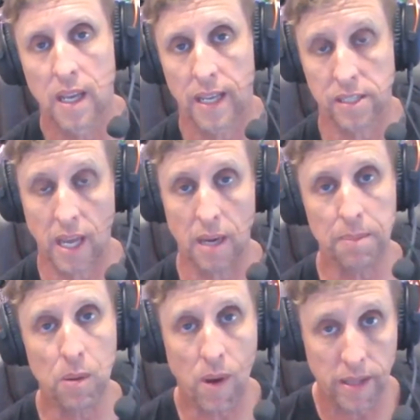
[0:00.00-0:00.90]
It's going to
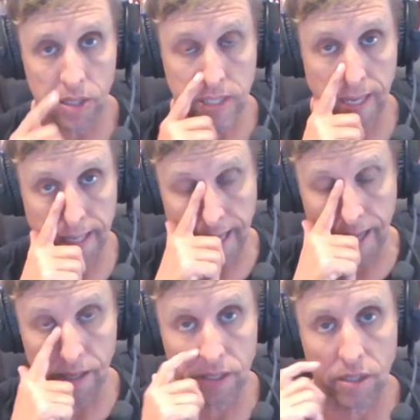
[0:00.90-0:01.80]
be one that's
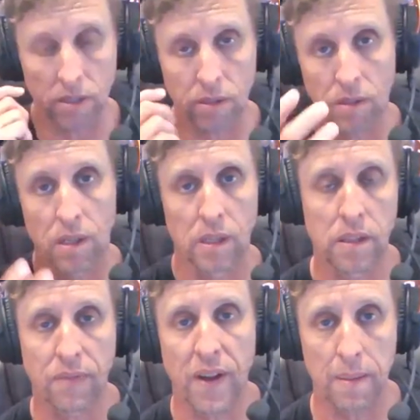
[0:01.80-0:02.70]
dedicated to
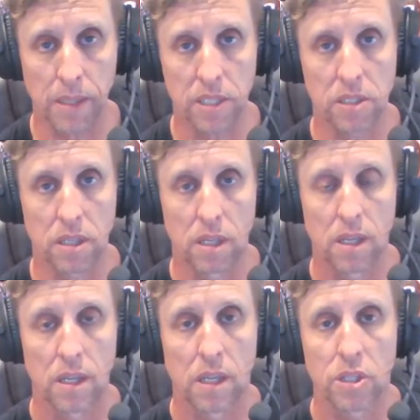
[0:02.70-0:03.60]
the families,
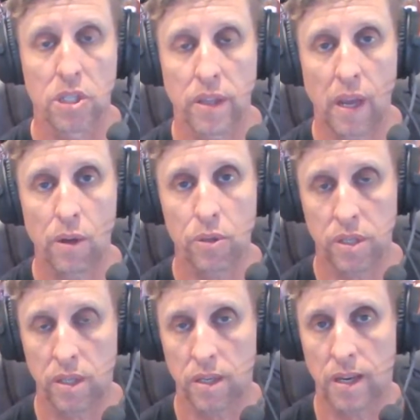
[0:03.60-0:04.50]
to those
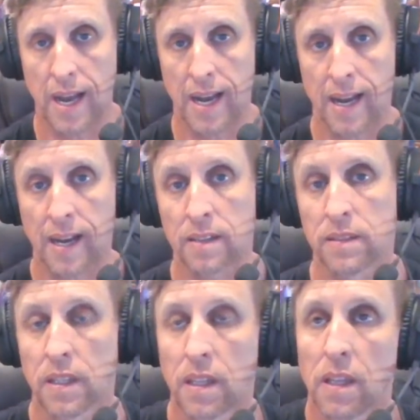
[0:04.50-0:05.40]
that are
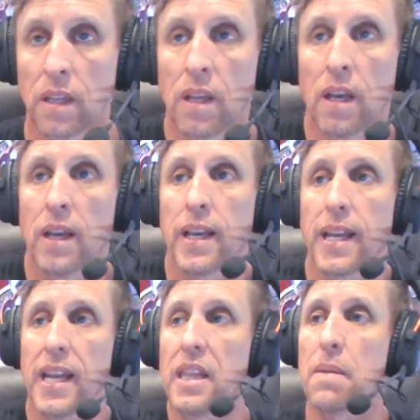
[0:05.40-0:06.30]

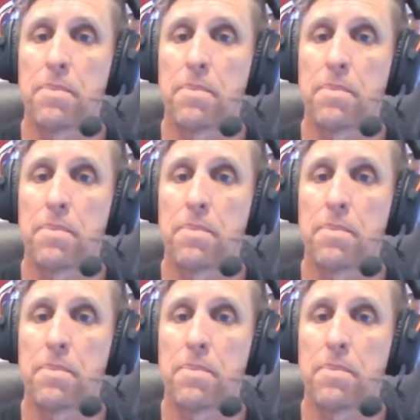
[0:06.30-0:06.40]
in the